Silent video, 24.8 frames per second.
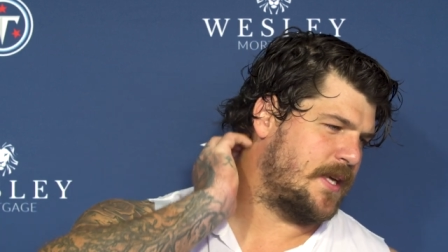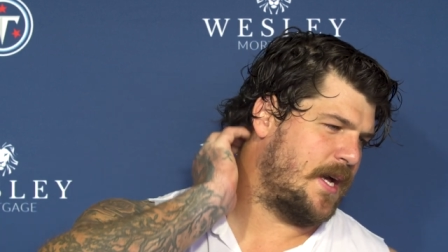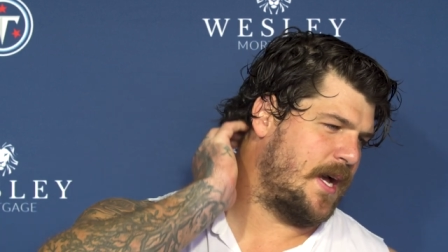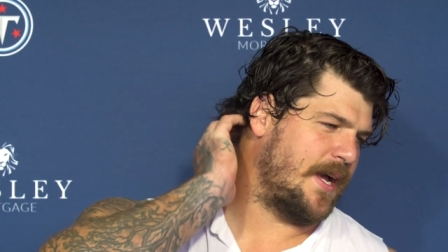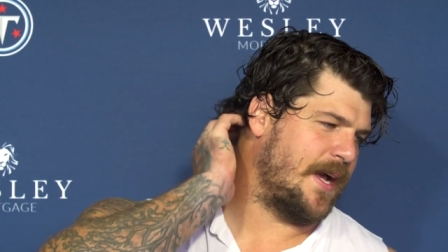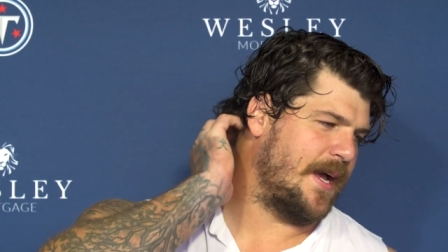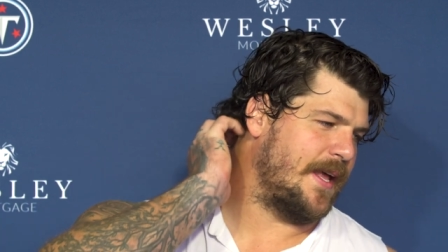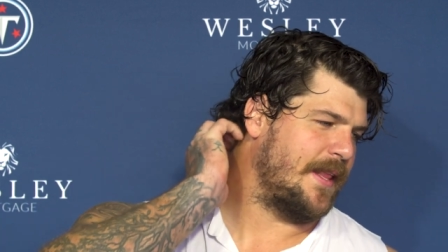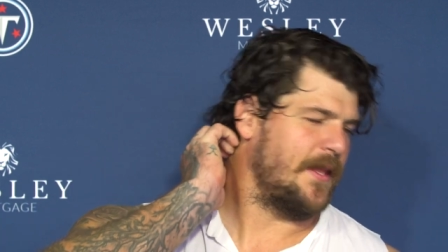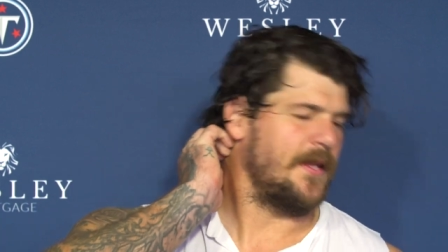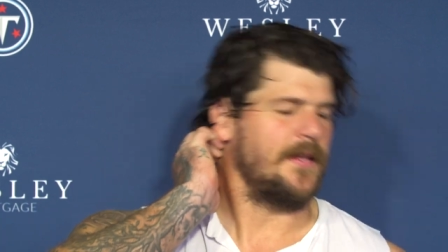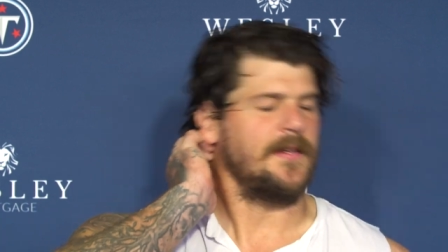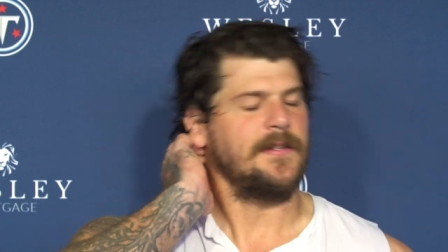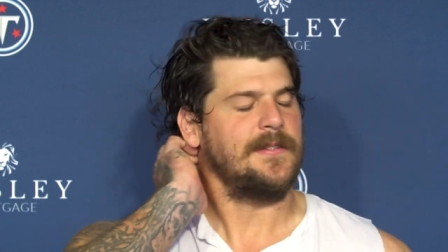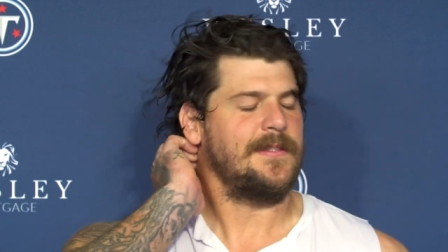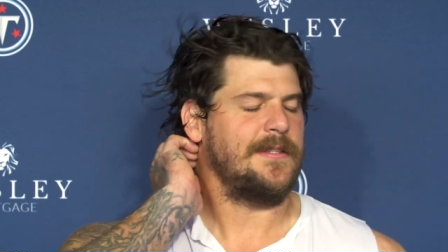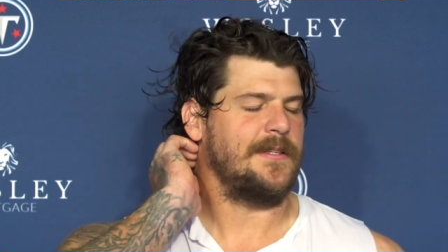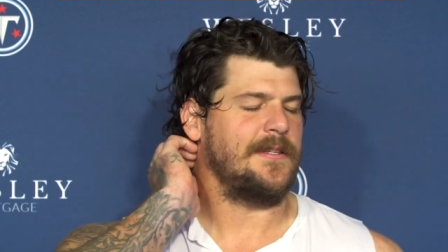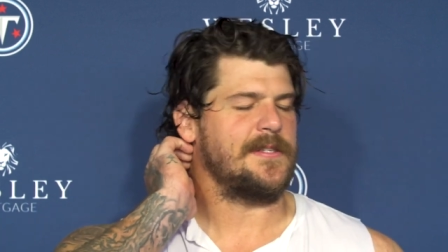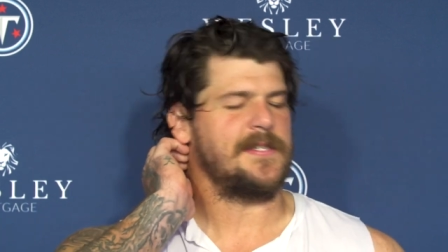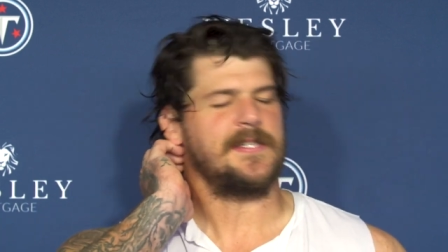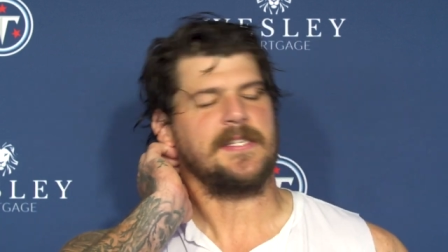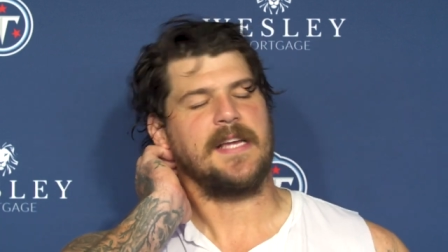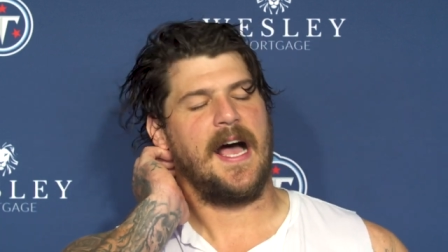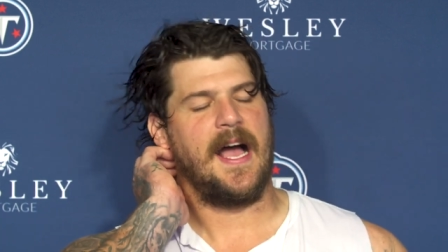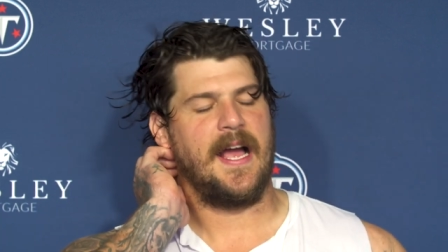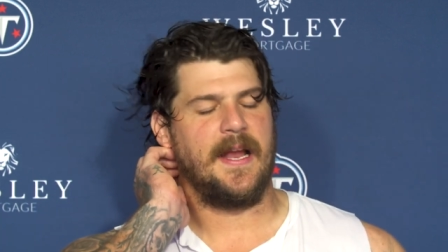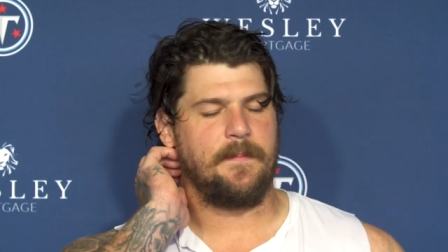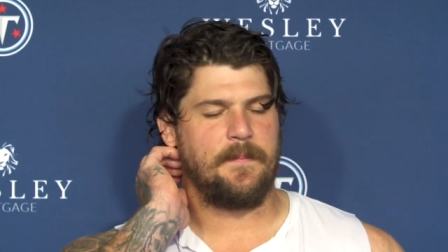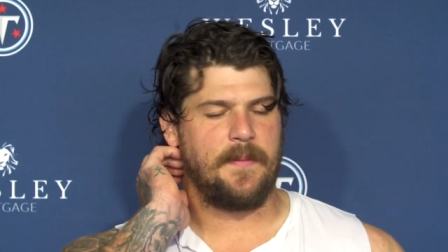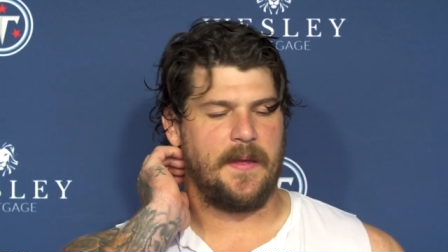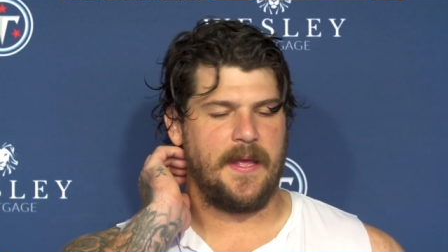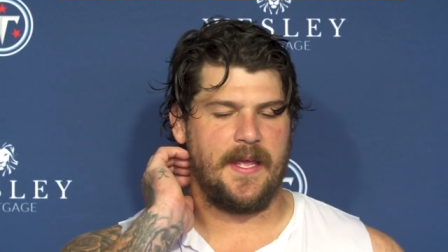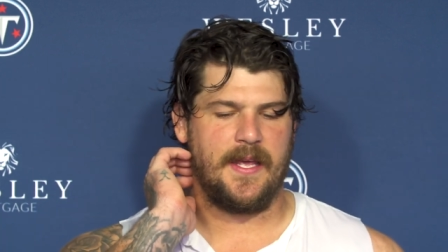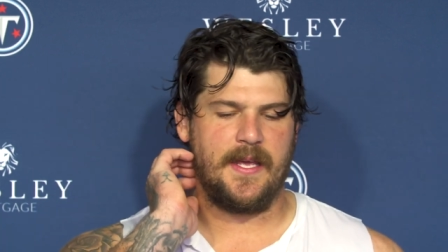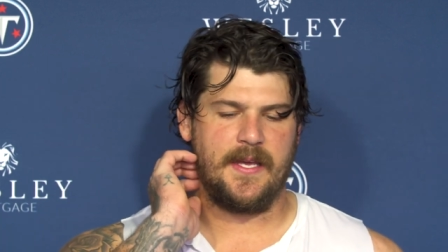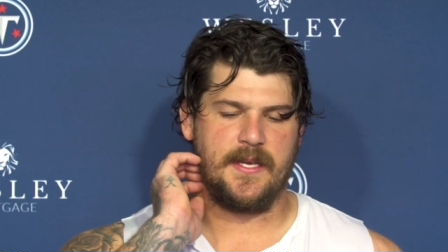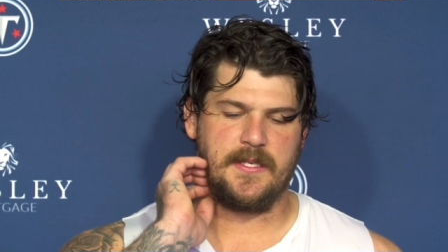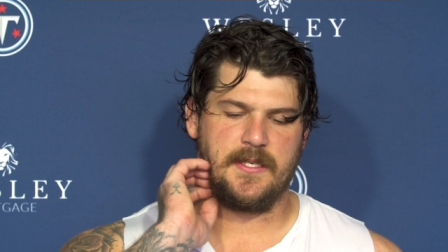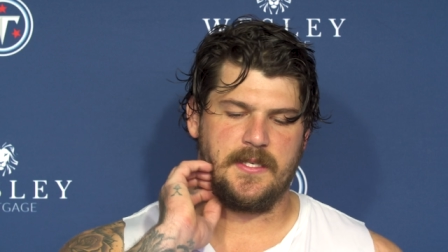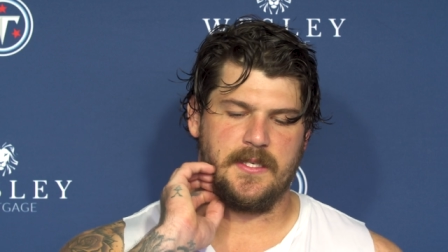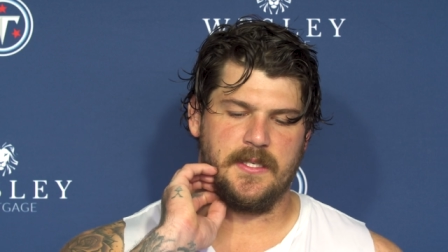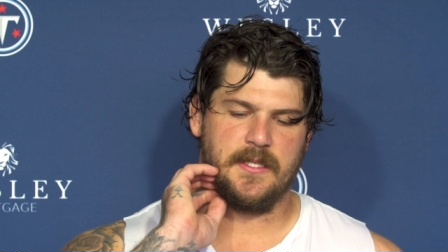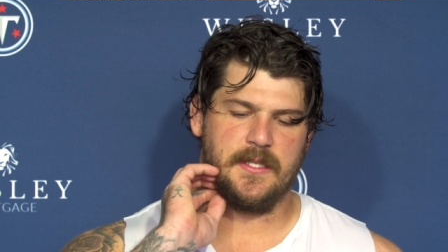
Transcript: I got a little side piece,